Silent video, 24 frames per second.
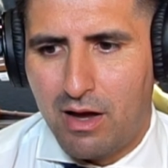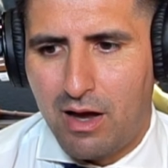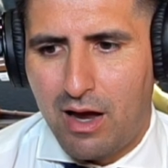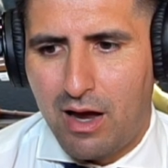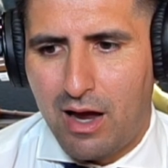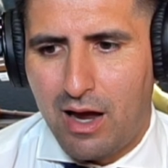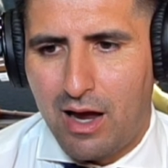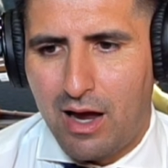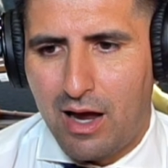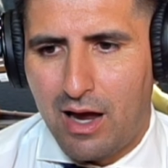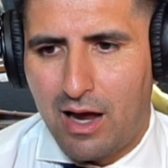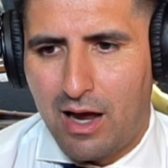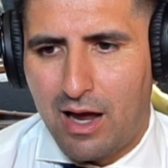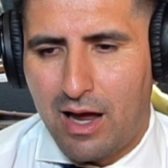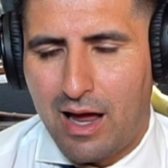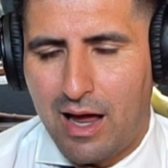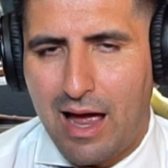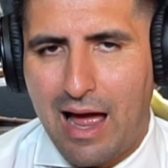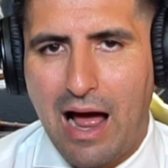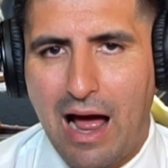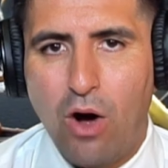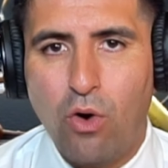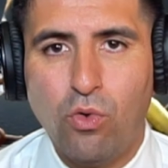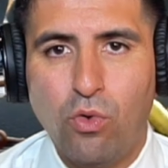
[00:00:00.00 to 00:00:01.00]
And
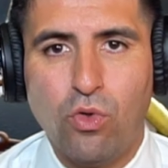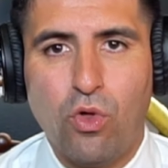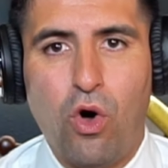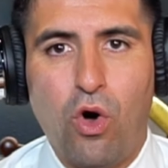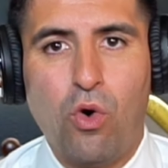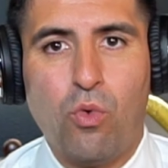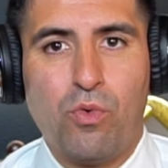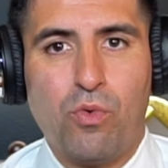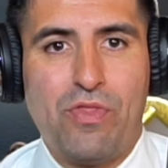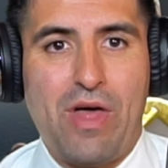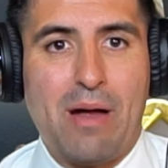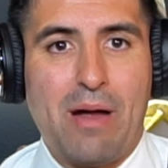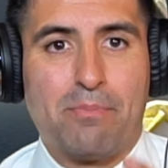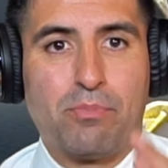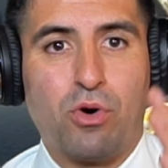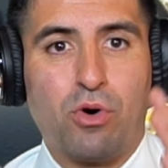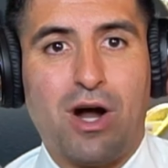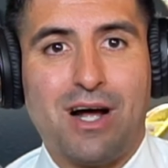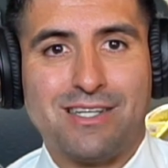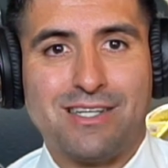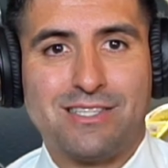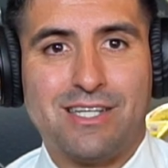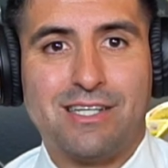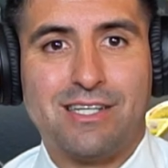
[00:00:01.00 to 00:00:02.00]
how long would that
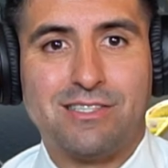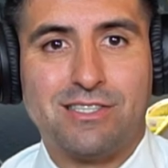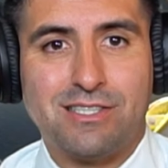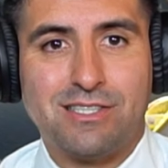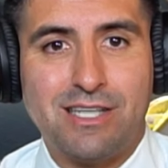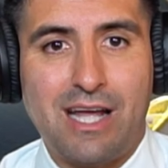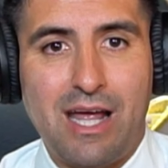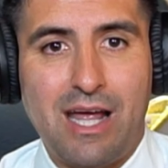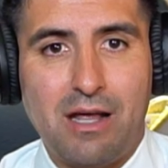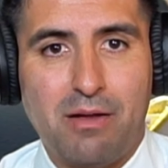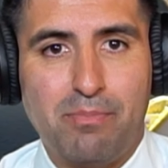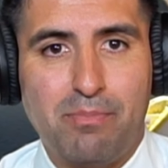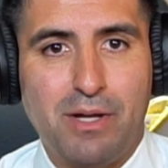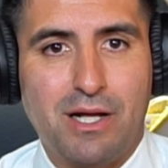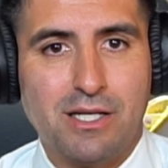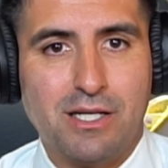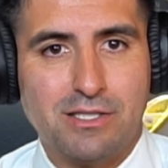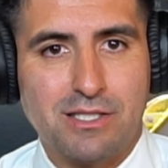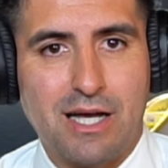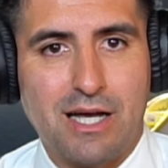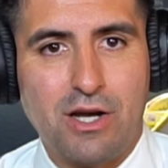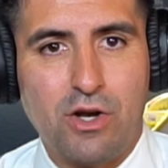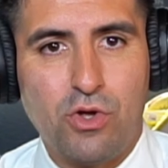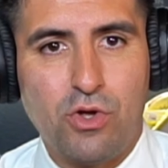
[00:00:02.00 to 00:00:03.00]
process take?
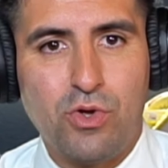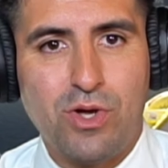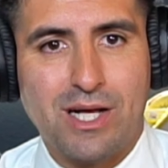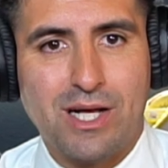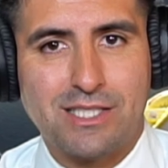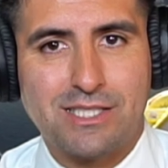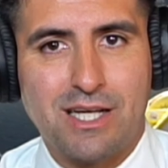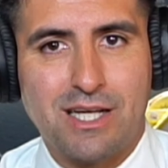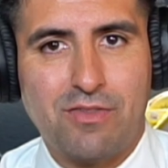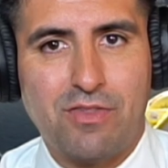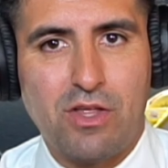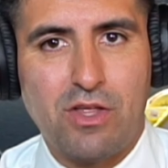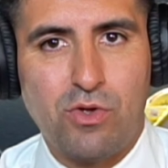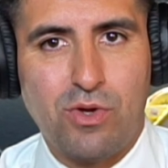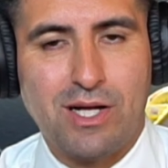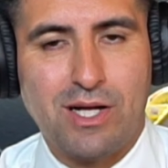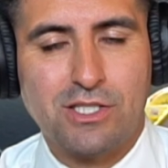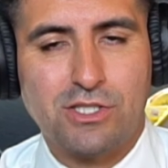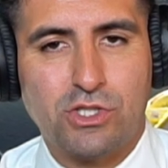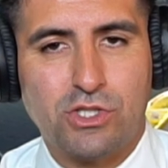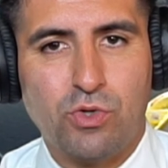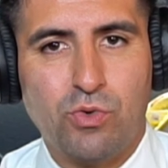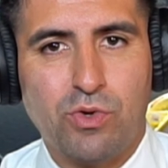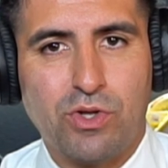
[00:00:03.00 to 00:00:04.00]
Because I know you guys said that you
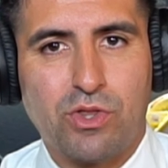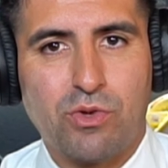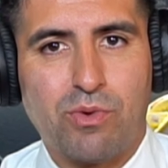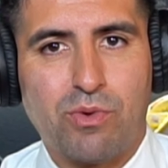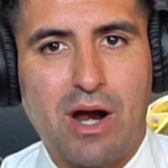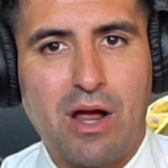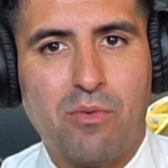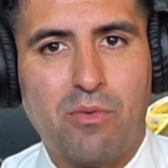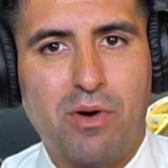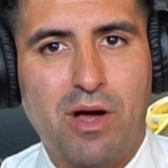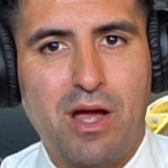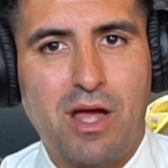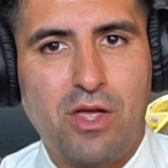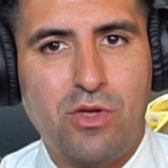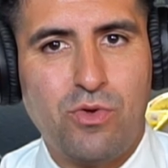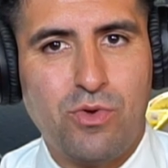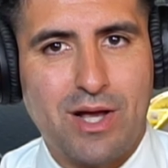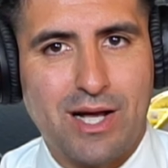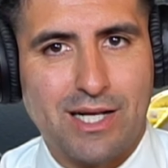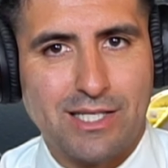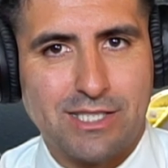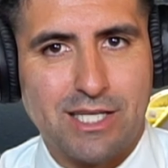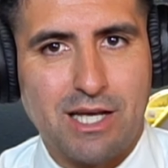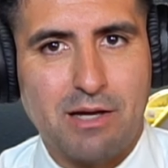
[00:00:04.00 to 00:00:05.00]
guys do it the right way. You
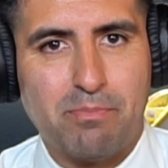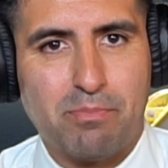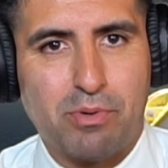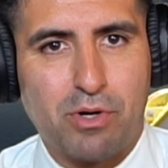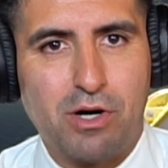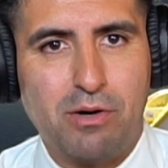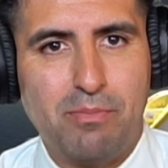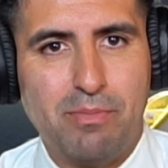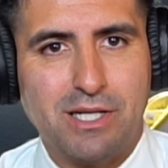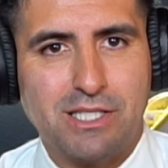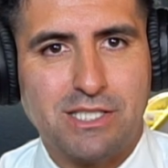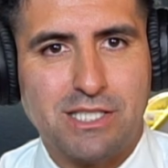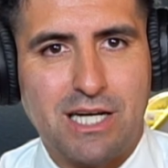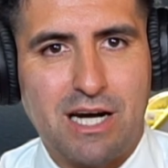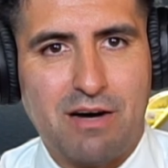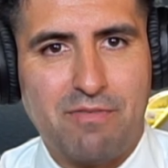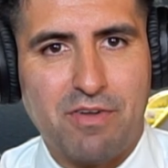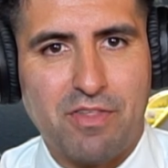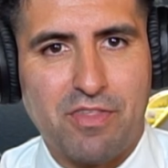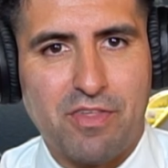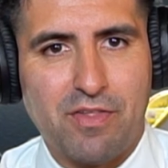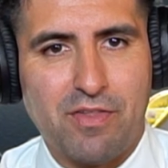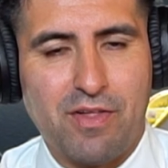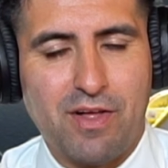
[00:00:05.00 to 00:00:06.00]
guys get permits and
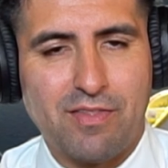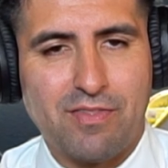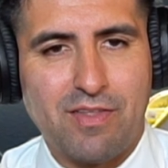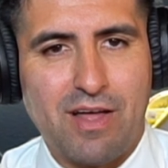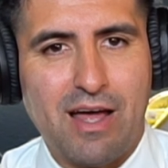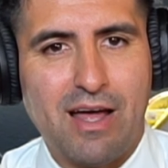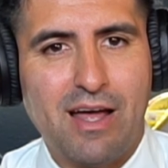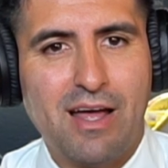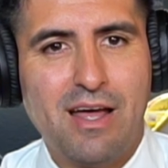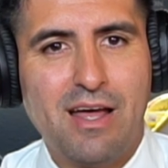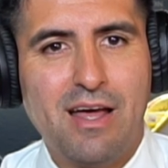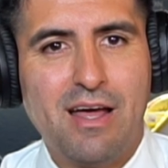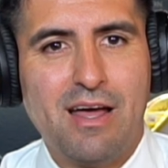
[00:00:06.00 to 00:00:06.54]
everything like that.